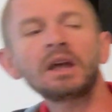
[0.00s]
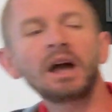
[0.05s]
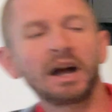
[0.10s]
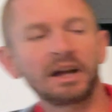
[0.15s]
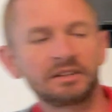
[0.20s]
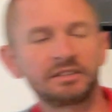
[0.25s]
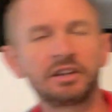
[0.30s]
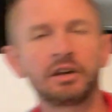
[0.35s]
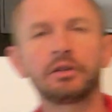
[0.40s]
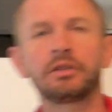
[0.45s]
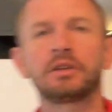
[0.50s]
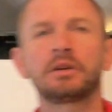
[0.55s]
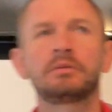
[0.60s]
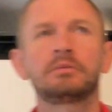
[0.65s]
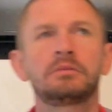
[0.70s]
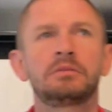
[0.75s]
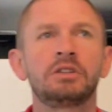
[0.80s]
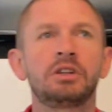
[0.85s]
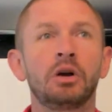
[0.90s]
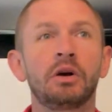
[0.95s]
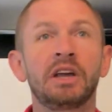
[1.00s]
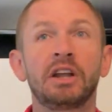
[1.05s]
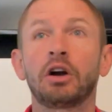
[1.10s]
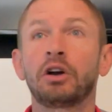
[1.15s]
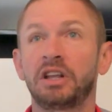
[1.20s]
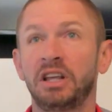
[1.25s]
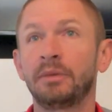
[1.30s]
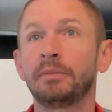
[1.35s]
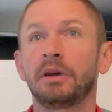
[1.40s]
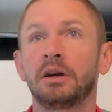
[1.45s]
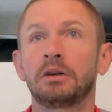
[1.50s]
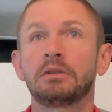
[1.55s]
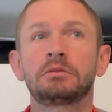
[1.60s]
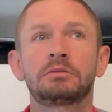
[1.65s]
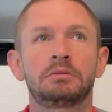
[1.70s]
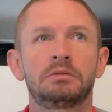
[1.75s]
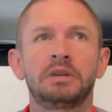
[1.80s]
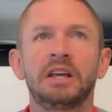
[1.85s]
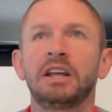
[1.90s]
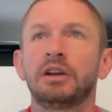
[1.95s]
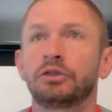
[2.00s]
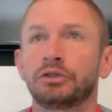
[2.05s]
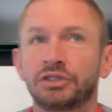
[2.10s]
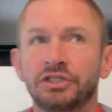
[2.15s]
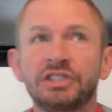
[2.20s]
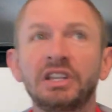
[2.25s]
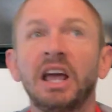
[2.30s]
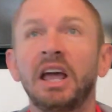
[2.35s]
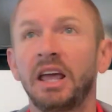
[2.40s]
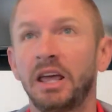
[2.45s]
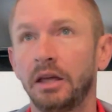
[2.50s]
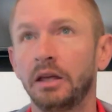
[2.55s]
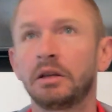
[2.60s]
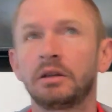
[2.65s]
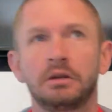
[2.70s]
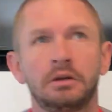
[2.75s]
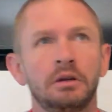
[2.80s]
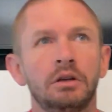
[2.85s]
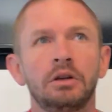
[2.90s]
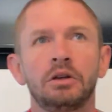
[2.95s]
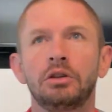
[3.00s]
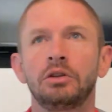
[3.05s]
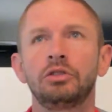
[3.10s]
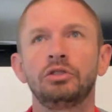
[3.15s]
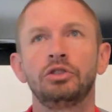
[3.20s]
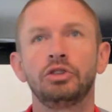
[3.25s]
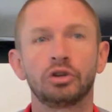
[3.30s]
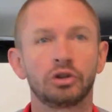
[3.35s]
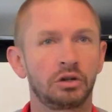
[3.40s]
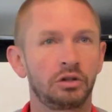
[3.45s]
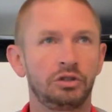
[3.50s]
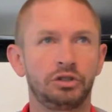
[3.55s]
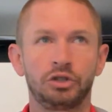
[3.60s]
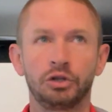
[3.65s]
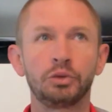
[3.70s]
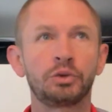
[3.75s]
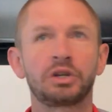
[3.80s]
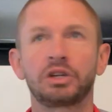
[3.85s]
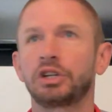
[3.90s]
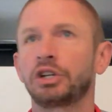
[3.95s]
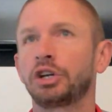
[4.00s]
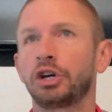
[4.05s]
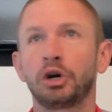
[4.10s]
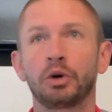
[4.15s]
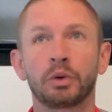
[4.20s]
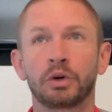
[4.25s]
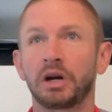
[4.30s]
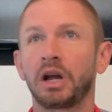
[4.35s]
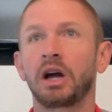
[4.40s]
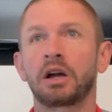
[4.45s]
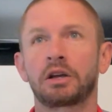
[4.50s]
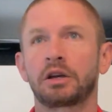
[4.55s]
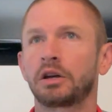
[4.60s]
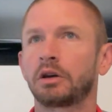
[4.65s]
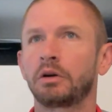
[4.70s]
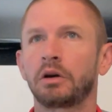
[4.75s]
I tell them, in our email, it'll say you can go or not go.